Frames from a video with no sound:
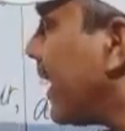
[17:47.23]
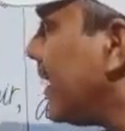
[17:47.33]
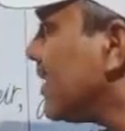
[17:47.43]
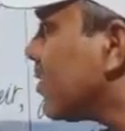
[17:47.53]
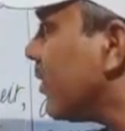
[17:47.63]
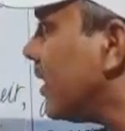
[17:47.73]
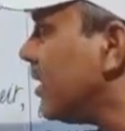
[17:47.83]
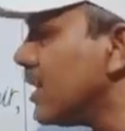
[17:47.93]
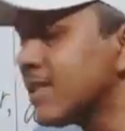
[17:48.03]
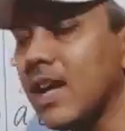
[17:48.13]
begins
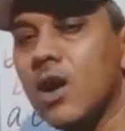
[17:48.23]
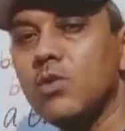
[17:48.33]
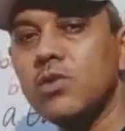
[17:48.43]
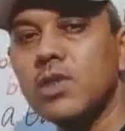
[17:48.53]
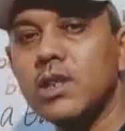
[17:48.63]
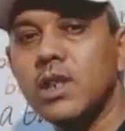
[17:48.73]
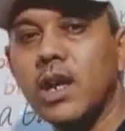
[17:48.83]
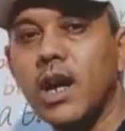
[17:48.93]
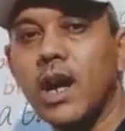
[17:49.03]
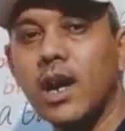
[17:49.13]
with sound
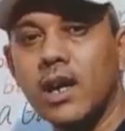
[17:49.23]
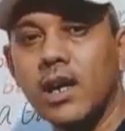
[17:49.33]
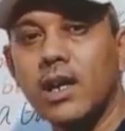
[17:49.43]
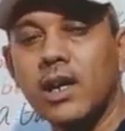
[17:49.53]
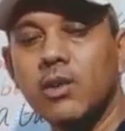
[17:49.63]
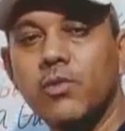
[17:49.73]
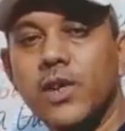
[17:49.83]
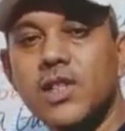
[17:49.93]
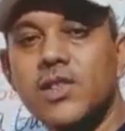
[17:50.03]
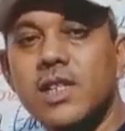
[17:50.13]
A,
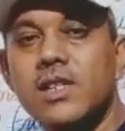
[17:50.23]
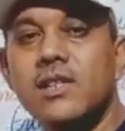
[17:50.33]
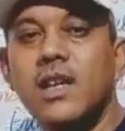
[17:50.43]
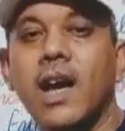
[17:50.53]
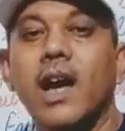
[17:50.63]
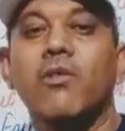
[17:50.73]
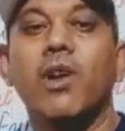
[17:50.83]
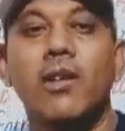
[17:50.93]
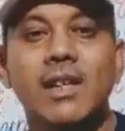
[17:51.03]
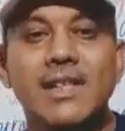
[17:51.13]
which is a
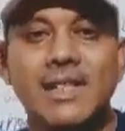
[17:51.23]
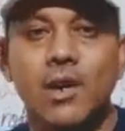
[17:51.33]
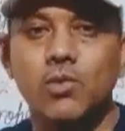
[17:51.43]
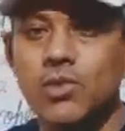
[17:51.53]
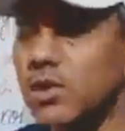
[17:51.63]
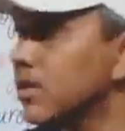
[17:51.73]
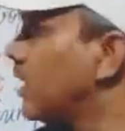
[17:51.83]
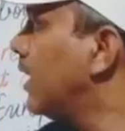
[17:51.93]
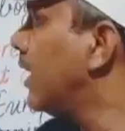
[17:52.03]
vowel sound.